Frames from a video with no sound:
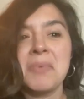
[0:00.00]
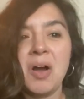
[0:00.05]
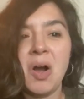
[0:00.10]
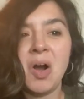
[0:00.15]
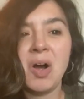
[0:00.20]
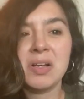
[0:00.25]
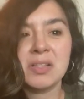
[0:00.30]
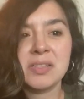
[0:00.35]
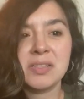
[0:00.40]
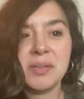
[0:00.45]

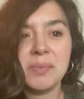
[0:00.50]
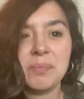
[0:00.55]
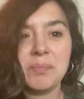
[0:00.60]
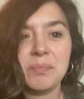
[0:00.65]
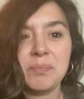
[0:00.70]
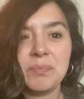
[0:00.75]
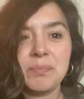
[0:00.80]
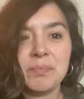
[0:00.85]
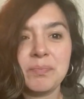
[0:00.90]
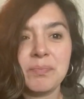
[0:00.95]
Awesome.
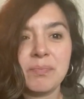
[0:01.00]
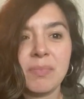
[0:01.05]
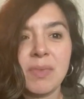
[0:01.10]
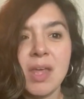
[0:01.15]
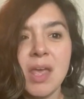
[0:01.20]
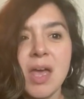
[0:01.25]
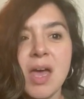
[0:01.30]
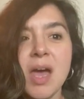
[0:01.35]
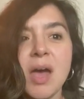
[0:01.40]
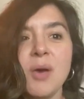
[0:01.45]

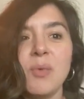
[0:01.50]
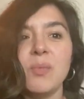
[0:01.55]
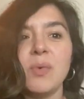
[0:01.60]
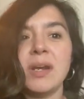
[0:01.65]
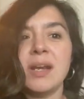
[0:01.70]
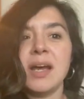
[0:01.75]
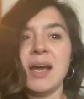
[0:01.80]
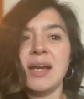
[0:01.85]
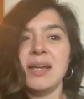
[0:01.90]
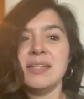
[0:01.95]

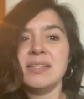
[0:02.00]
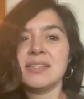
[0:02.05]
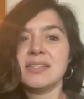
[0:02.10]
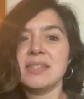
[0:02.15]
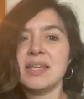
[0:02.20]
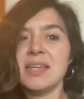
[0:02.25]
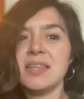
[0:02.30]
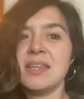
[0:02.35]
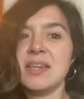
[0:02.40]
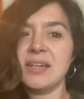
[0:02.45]
When I
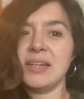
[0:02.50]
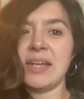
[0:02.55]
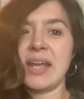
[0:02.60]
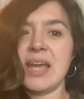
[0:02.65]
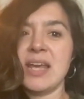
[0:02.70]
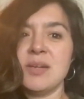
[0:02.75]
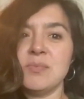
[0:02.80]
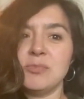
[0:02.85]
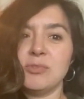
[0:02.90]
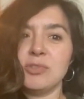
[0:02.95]
say that an
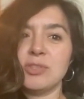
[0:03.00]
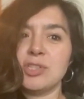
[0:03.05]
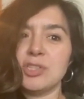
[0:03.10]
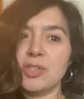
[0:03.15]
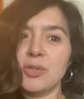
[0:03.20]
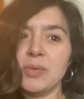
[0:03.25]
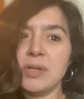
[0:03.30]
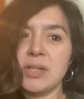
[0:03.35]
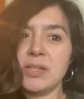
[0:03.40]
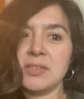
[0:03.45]
animal is
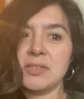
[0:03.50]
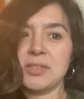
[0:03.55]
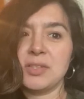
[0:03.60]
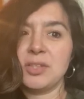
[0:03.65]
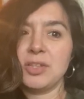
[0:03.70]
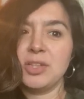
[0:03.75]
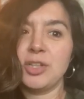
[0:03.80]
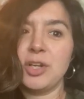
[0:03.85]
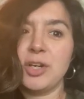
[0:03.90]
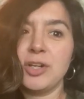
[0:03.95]
showing us a
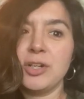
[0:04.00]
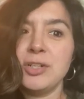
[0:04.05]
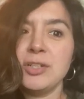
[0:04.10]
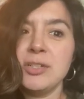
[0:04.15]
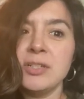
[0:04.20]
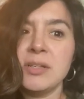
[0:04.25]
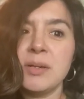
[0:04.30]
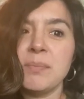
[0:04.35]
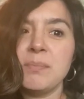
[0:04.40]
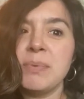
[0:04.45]

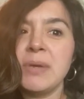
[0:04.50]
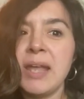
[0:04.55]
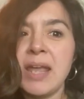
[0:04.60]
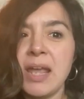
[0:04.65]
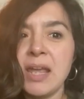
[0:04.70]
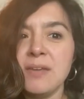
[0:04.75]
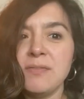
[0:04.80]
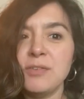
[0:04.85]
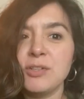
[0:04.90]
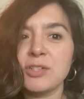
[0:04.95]
learned
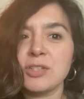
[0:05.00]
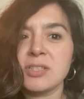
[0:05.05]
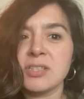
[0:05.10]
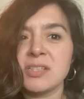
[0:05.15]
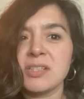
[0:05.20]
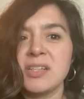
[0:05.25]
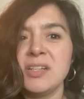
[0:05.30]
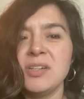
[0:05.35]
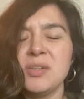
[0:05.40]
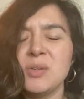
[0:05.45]
behavior
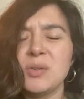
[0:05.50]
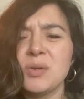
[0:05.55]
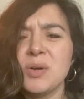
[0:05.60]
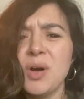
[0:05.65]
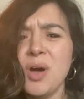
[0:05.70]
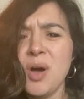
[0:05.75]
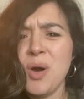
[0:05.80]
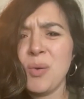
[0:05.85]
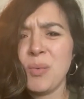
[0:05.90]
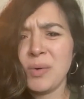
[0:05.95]
skill,
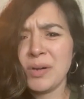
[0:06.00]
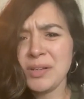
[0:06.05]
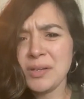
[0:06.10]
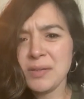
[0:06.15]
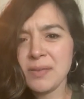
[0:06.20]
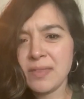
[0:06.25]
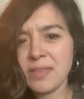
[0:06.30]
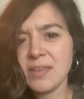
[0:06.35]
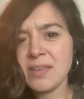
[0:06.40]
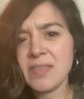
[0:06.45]
what do you
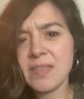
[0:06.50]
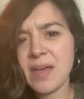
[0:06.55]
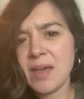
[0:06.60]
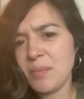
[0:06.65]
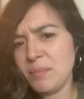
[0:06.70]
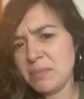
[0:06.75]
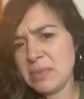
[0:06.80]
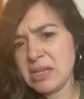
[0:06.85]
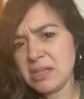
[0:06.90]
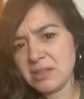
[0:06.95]
think
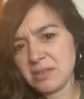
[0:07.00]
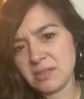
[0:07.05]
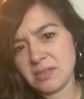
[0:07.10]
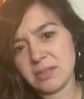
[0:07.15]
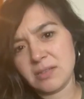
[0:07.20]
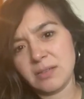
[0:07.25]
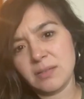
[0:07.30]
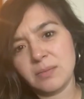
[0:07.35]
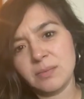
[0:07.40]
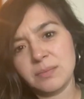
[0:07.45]
that means?